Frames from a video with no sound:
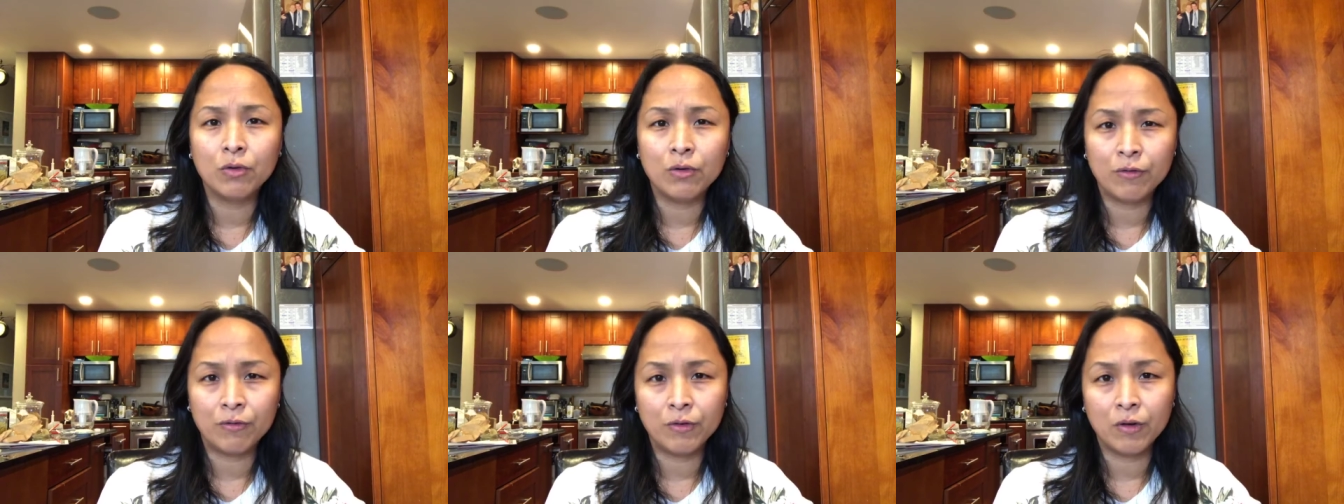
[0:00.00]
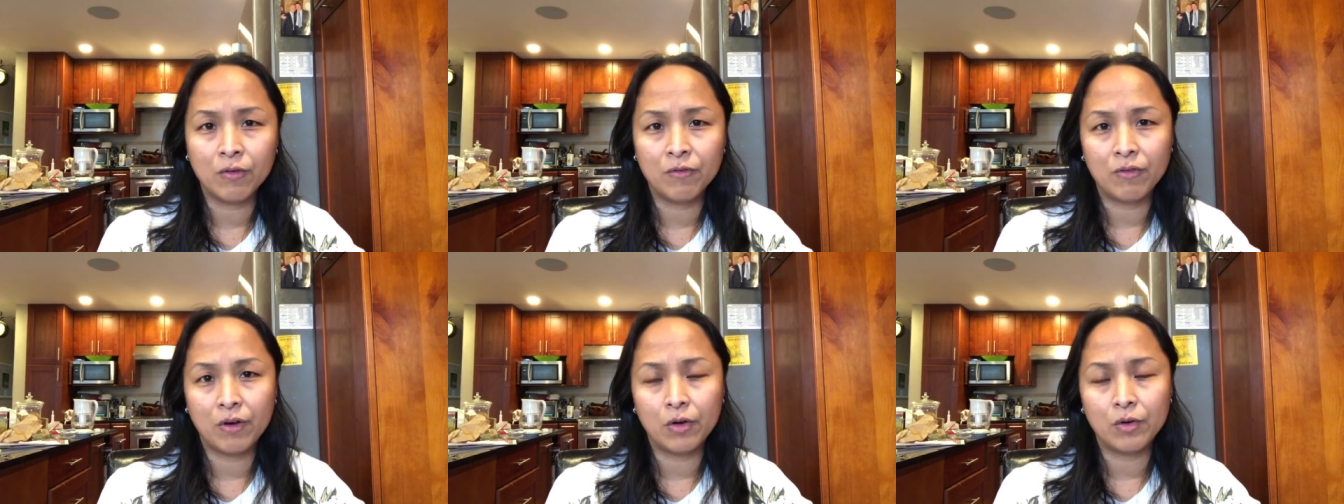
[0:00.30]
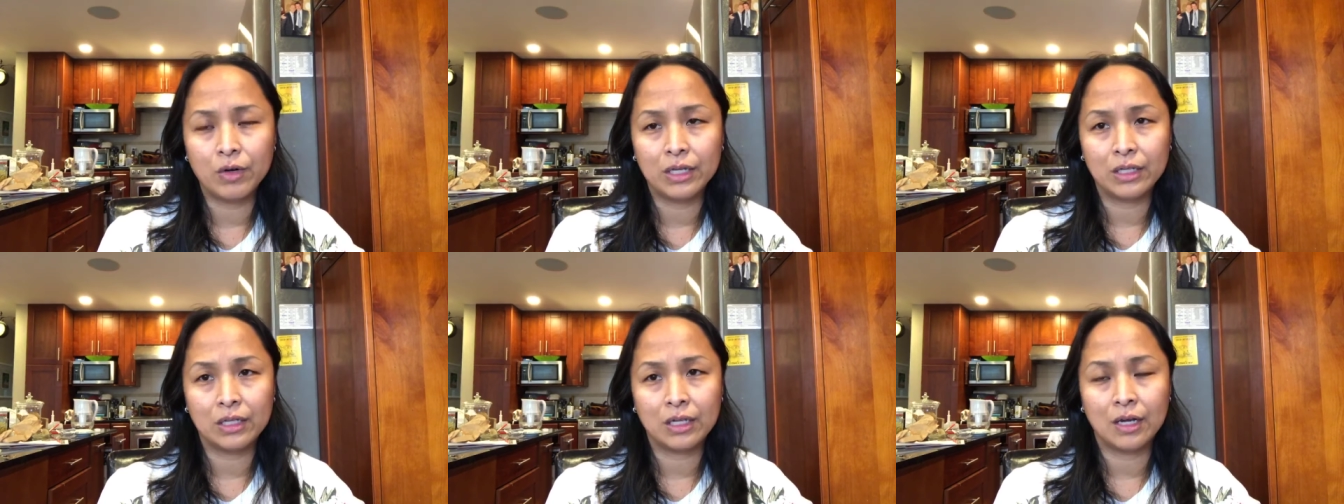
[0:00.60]
we feel
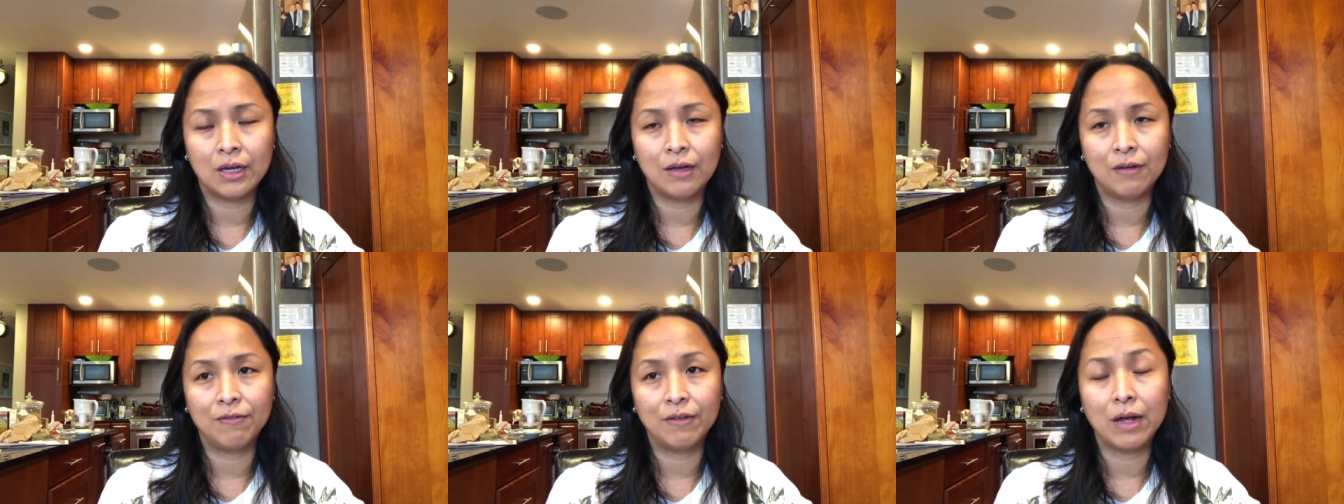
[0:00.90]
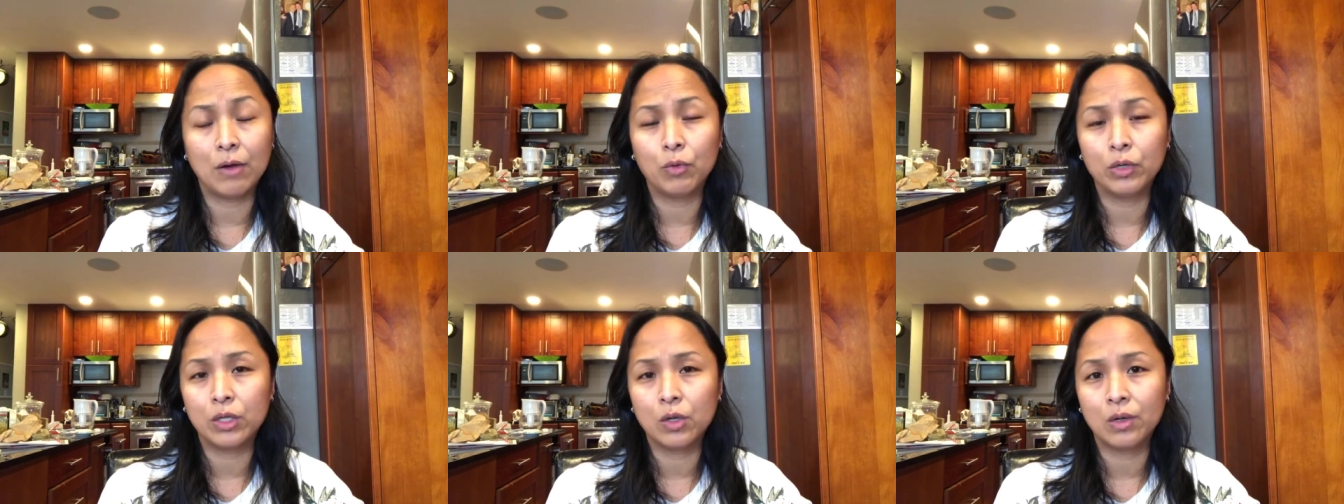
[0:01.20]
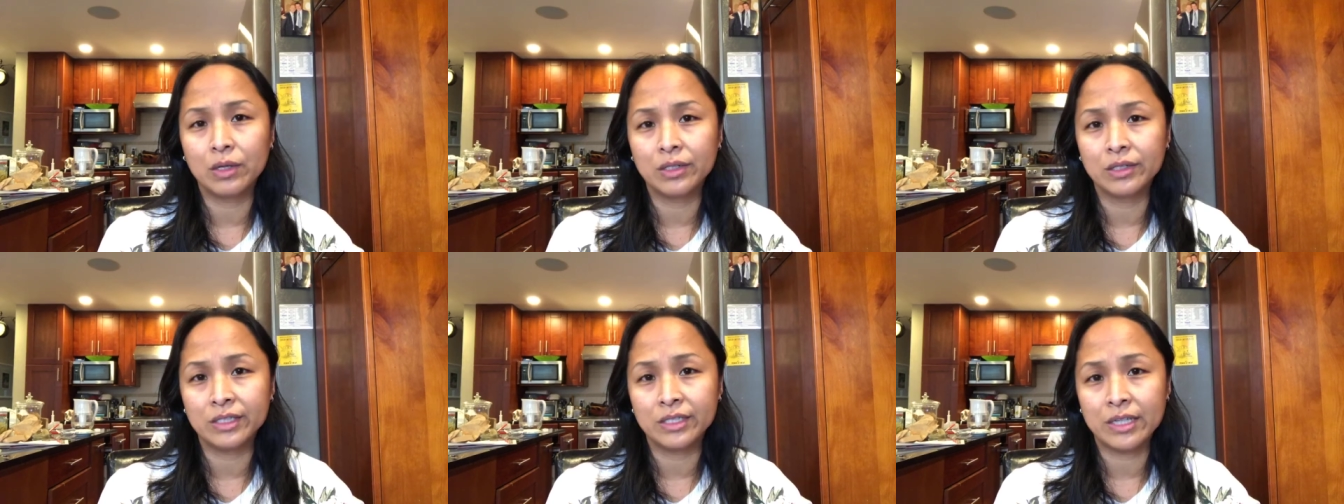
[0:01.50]
very tough, and we don't
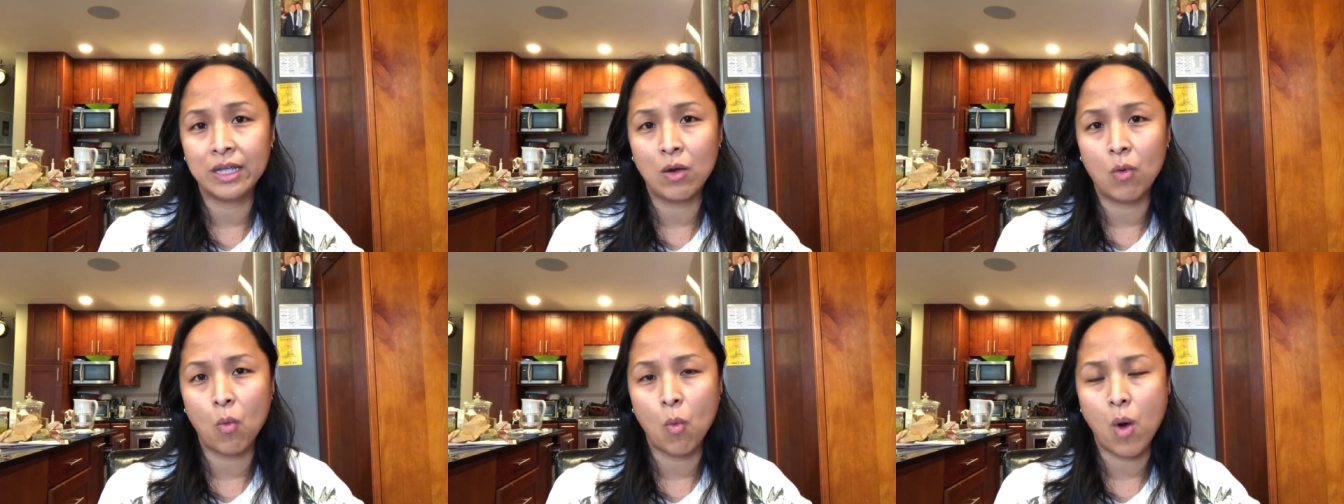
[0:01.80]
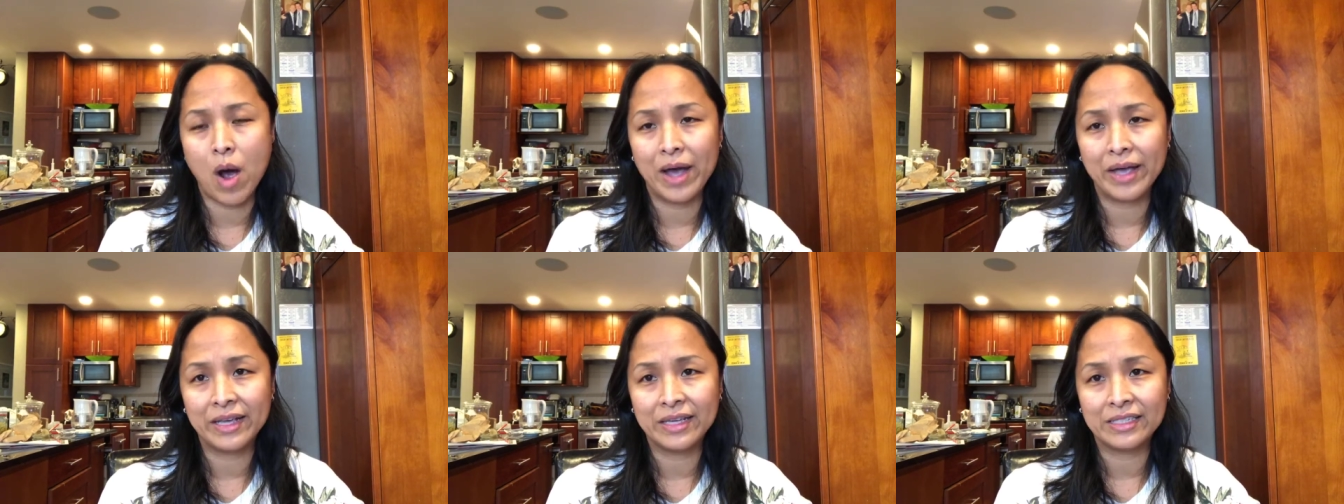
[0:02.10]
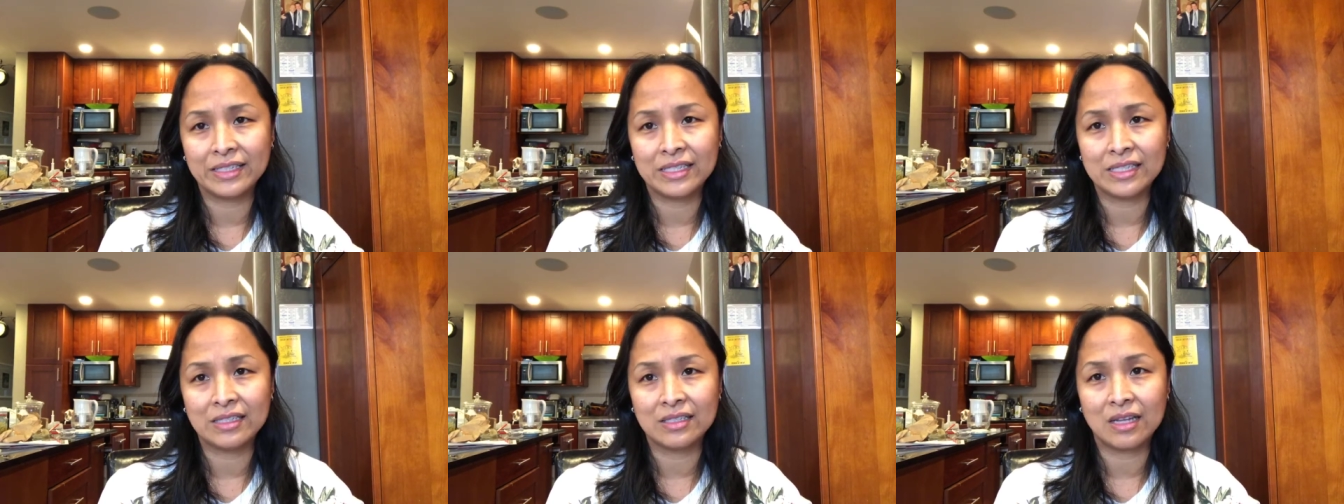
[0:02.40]
understand why
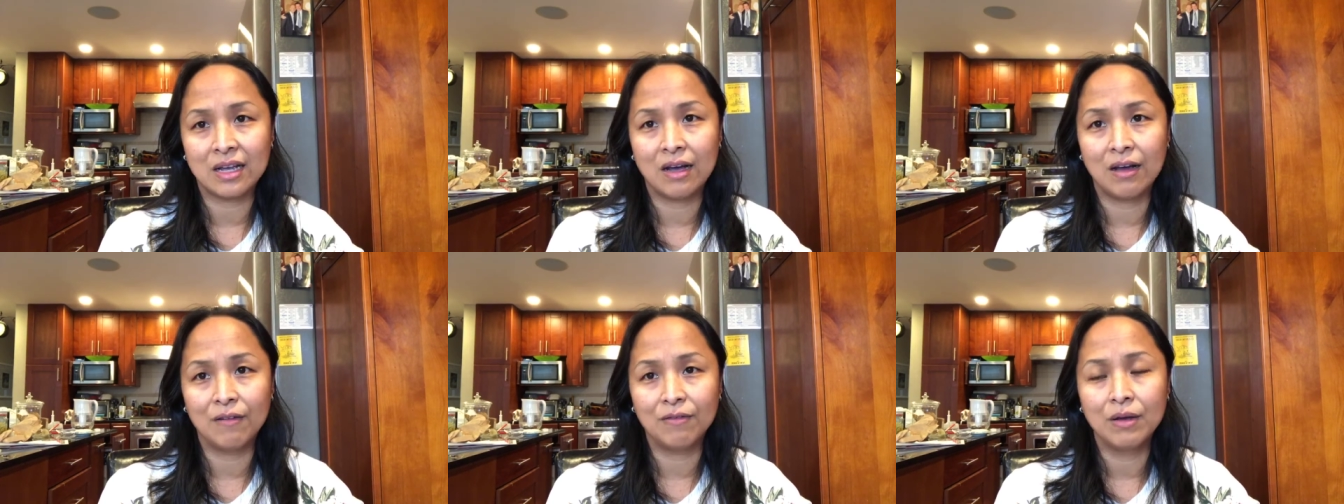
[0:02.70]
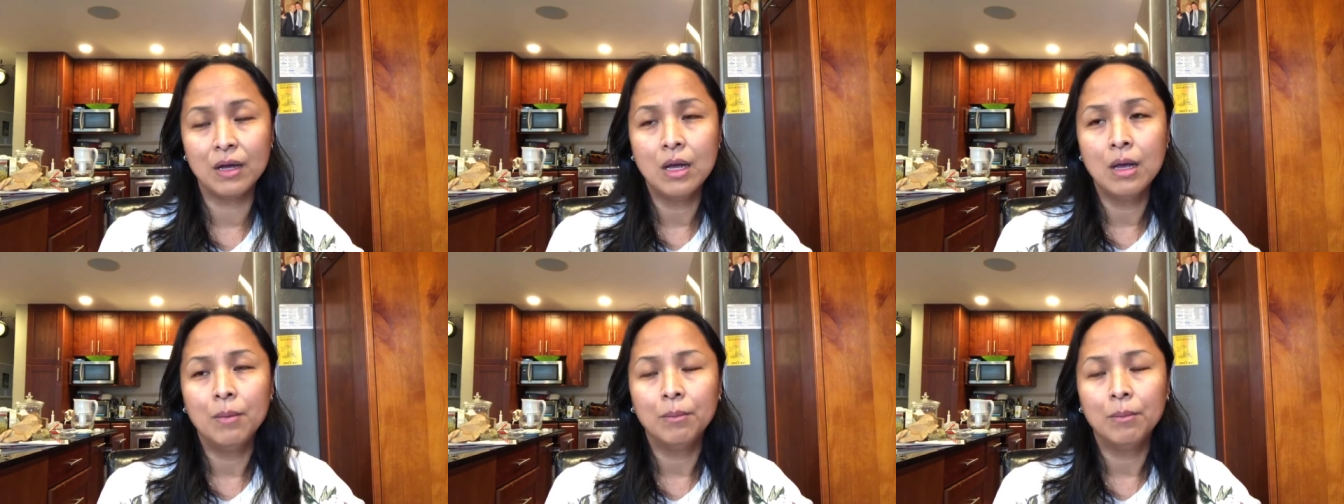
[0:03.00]
is it tough.